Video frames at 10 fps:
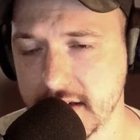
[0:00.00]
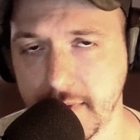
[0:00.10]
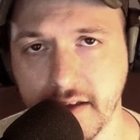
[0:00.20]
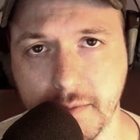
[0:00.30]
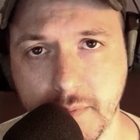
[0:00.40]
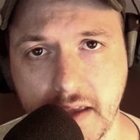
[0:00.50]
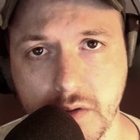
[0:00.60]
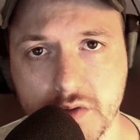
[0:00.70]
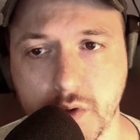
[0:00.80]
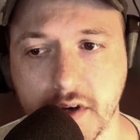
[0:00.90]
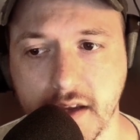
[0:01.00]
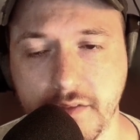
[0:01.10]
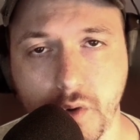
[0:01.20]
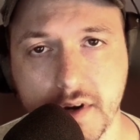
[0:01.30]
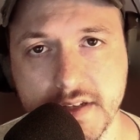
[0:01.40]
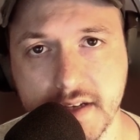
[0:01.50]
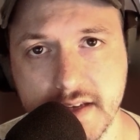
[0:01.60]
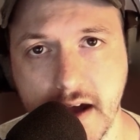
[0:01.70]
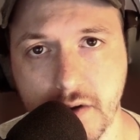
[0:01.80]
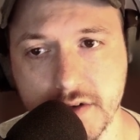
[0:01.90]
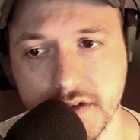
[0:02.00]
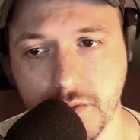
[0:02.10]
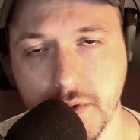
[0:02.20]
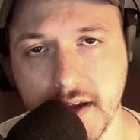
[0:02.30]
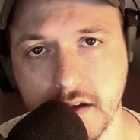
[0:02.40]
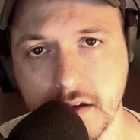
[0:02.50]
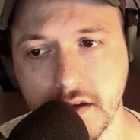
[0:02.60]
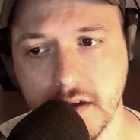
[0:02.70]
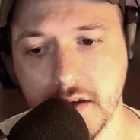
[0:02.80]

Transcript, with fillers: somebody like me who's working forty-six hours a week